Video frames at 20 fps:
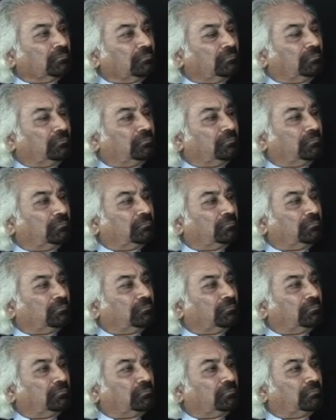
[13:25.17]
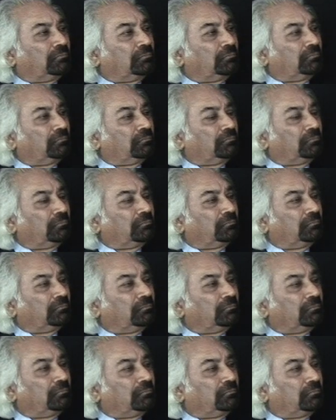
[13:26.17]

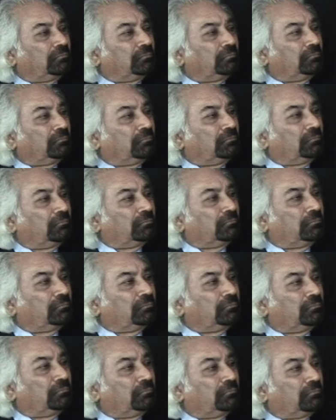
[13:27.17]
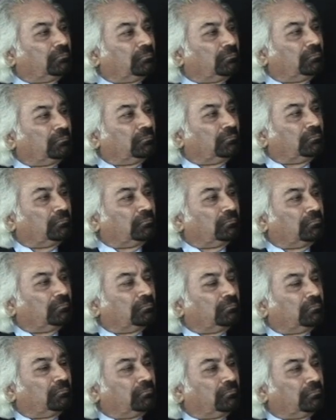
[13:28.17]

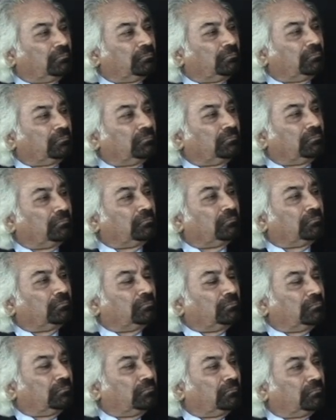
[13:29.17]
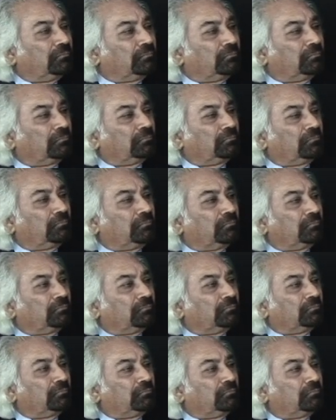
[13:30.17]

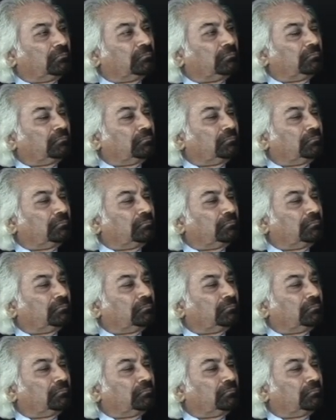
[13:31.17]
(silent)